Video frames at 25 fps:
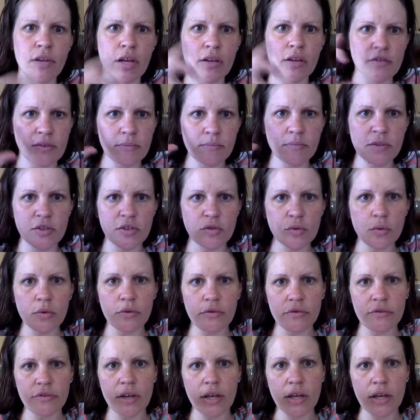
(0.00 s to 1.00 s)
some
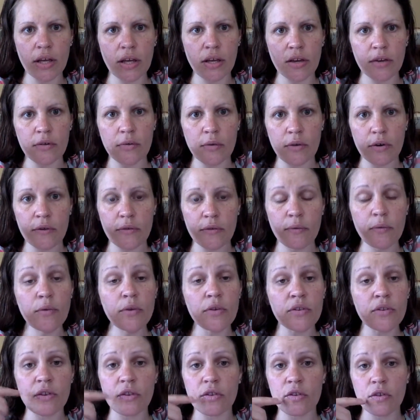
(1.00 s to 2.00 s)
disordered thinking as far as food
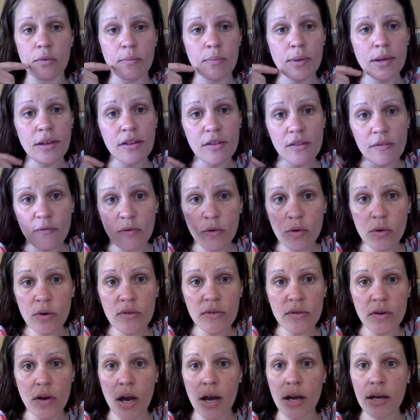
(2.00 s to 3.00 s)
is concerned, because food
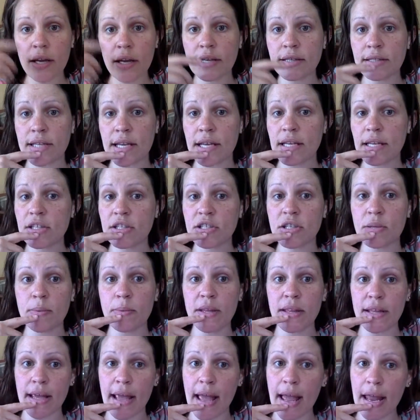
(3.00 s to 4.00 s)
is not intended to be
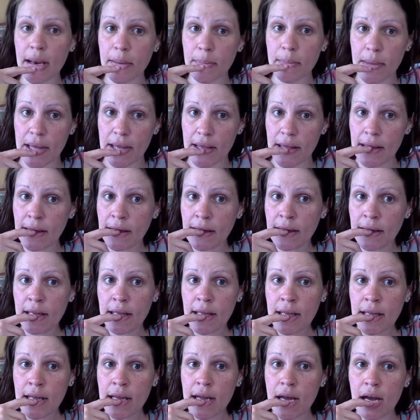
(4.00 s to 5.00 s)
the enemy.
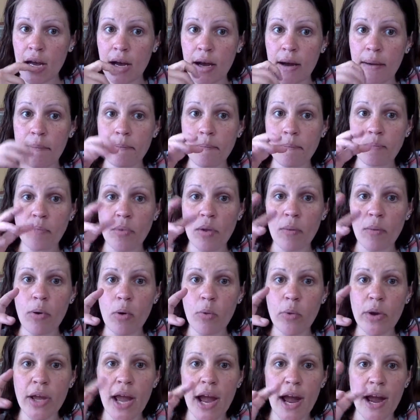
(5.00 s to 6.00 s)

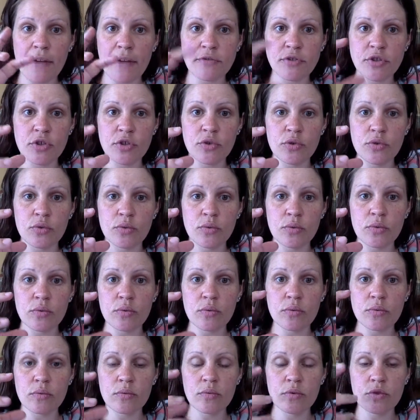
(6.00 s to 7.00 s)
But we have to
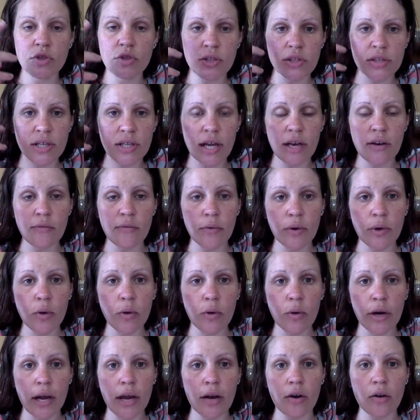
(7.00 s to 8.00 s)
just kind of
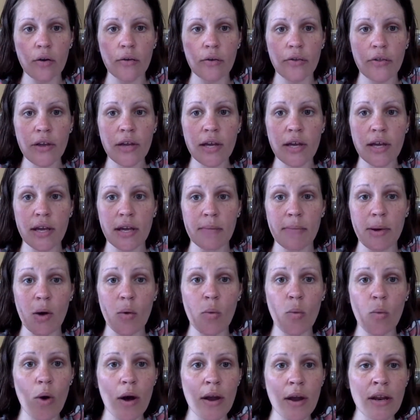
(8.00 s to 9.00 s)
reorient our thinking
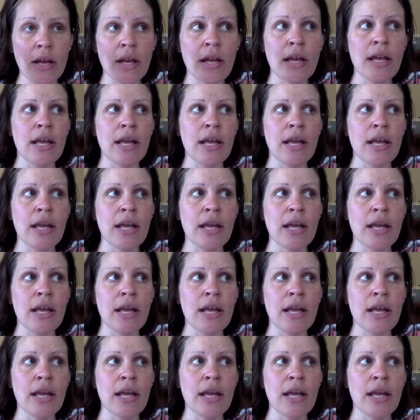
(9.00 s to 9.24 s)
about what